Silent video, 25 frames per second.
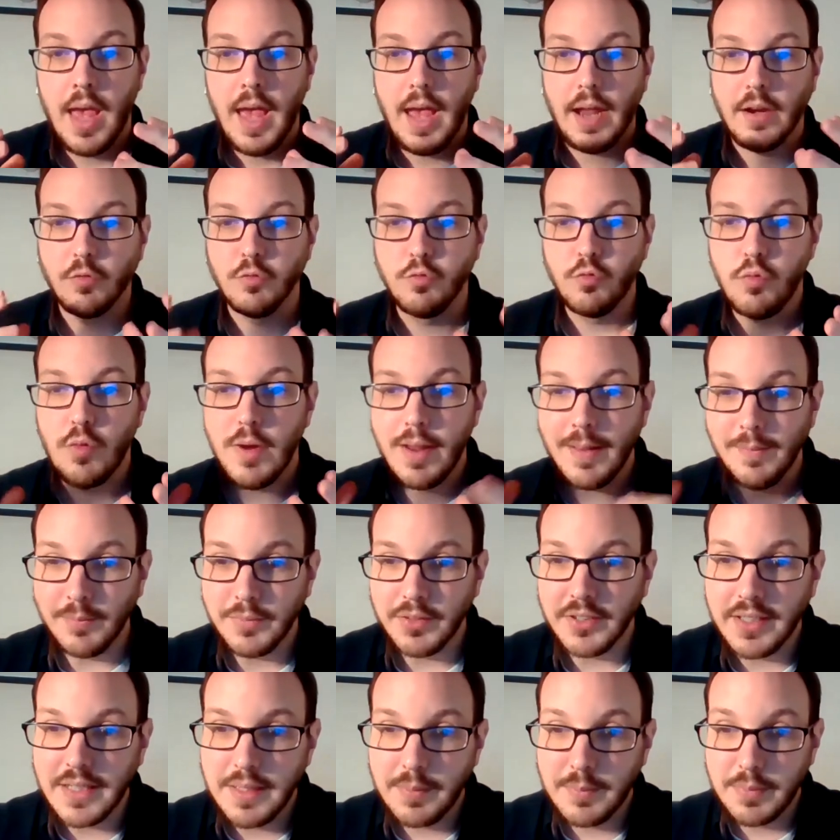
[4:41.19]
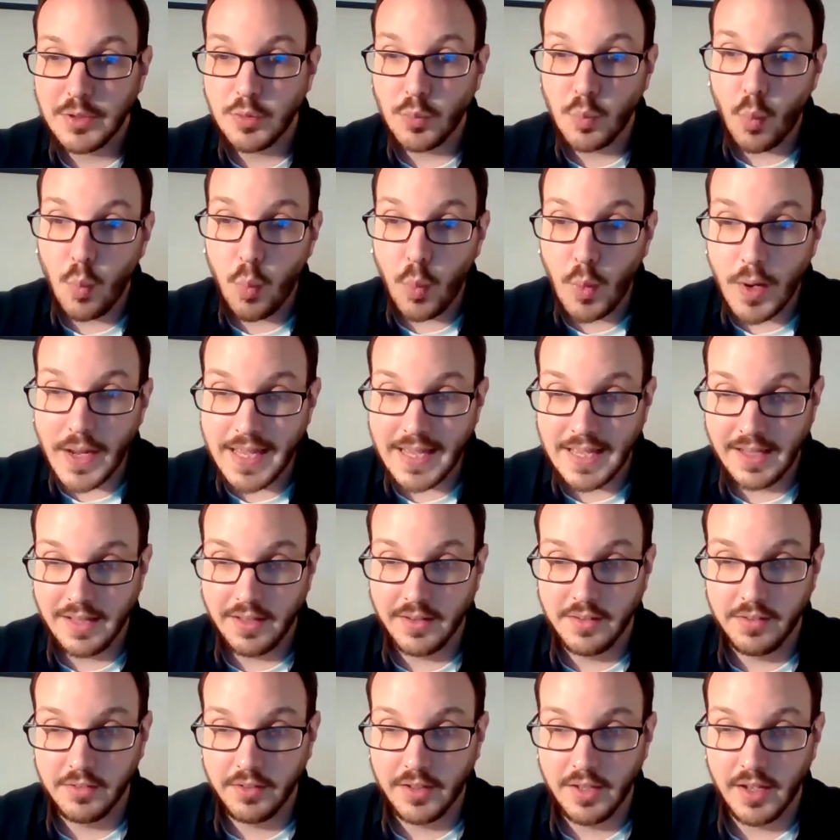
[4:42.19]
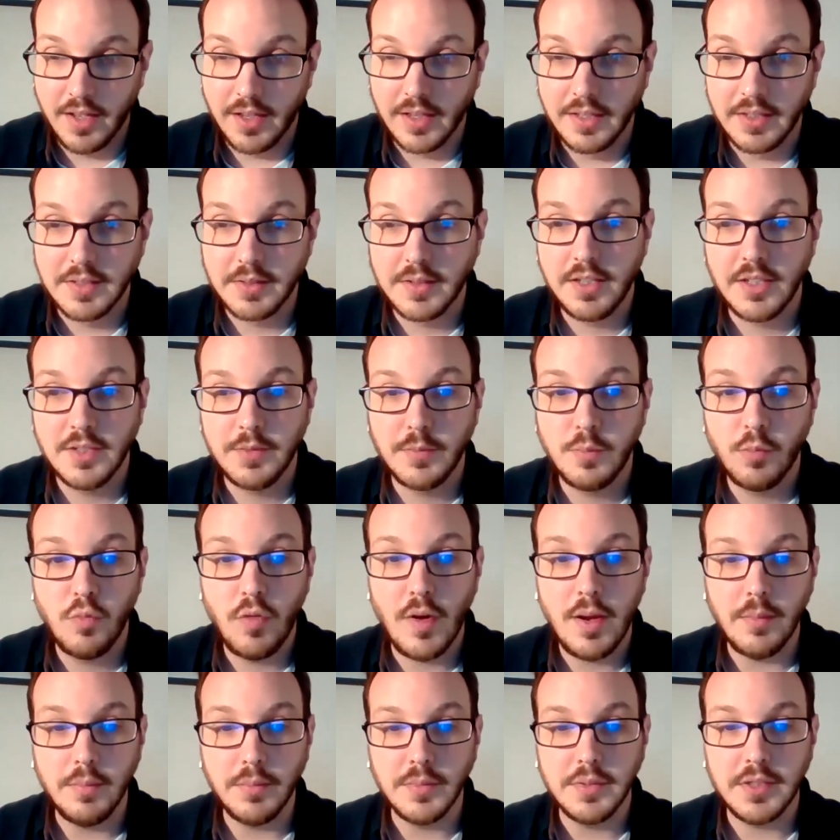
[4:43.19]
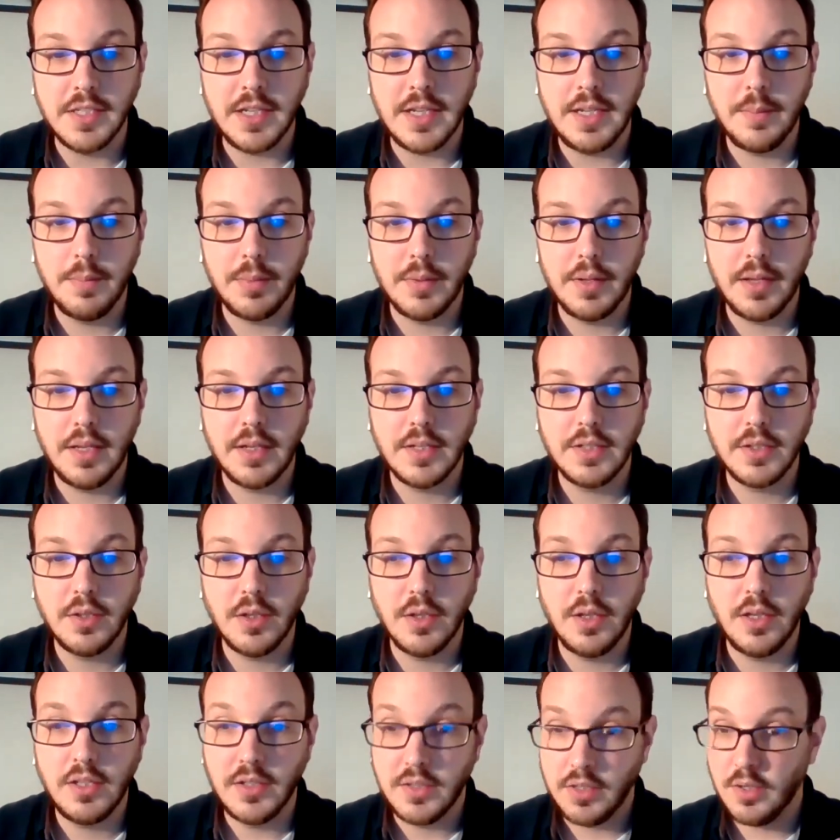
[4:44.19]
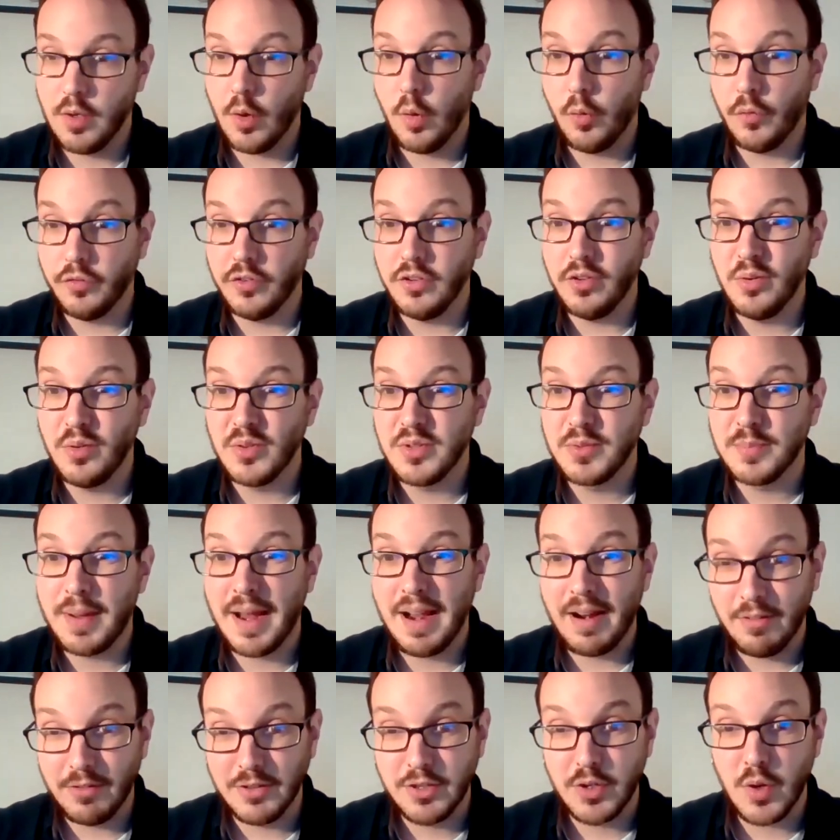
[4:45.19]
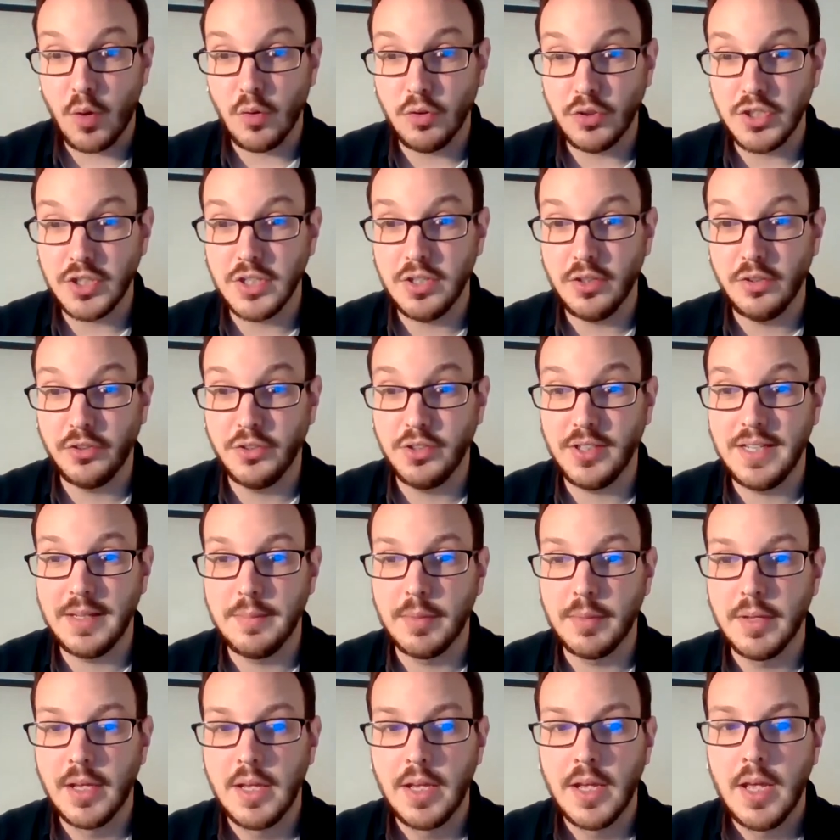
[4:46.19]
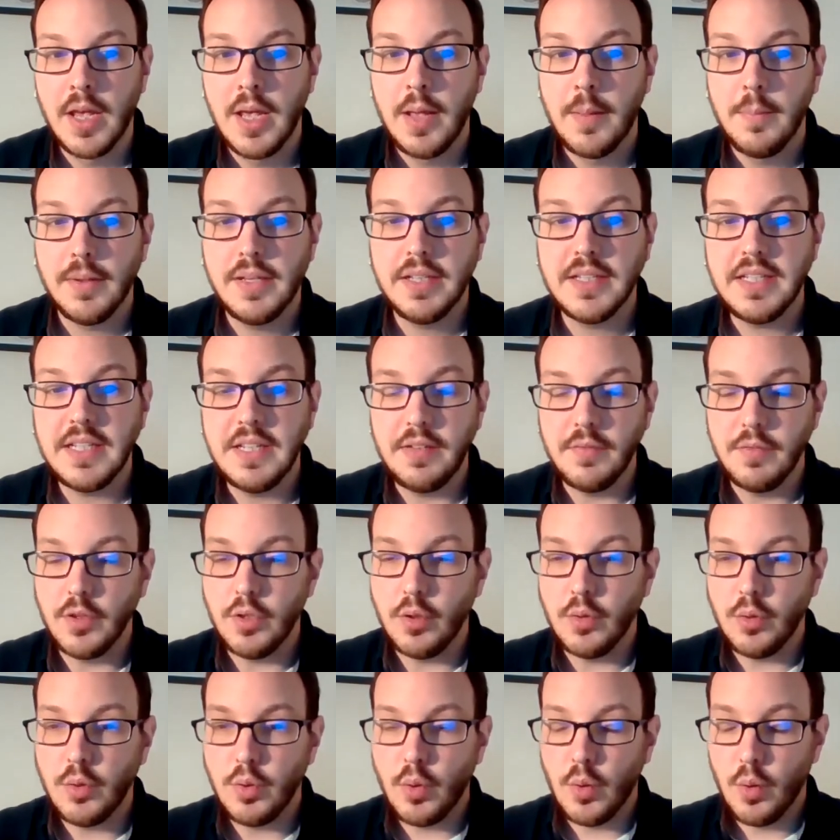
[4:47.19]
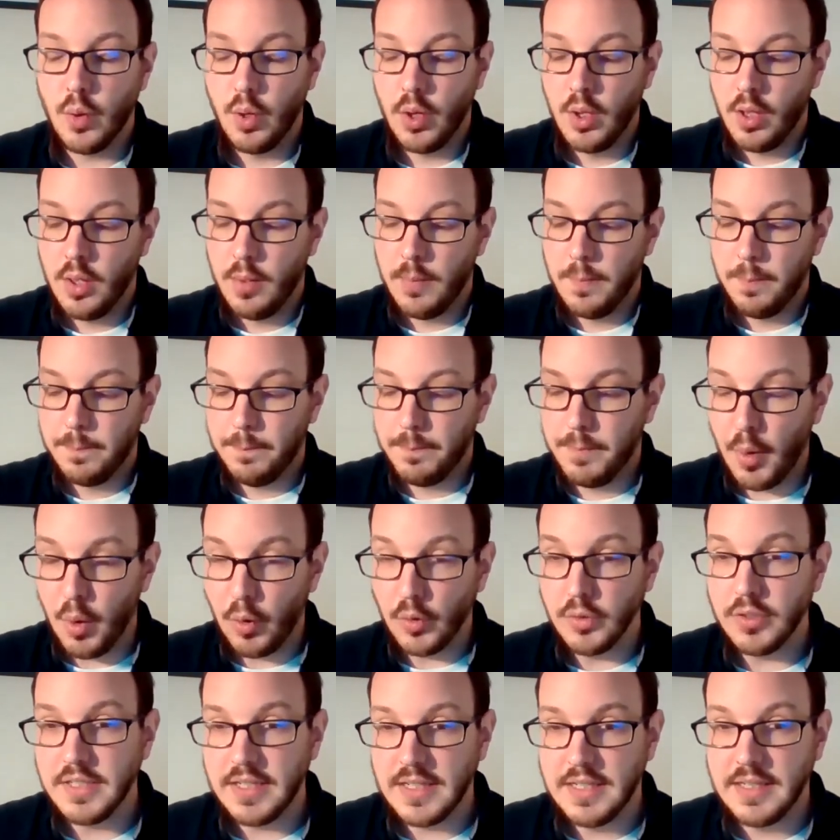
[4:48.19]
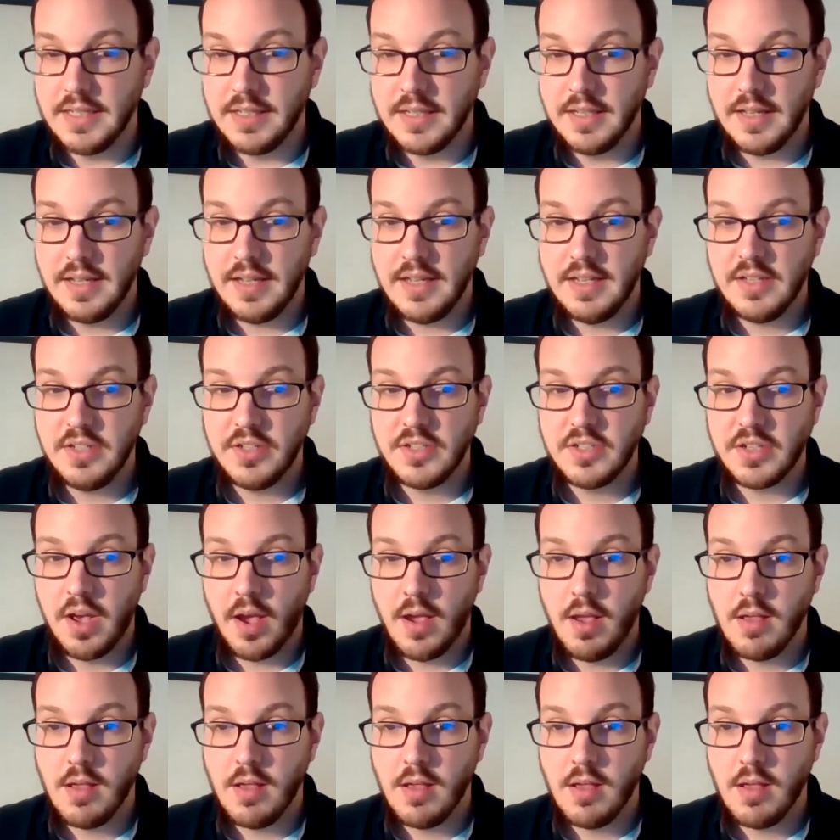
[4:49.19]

And REM sleep is weird, guys, because REM sleep is often known as paradoxical sleep, because even though your body is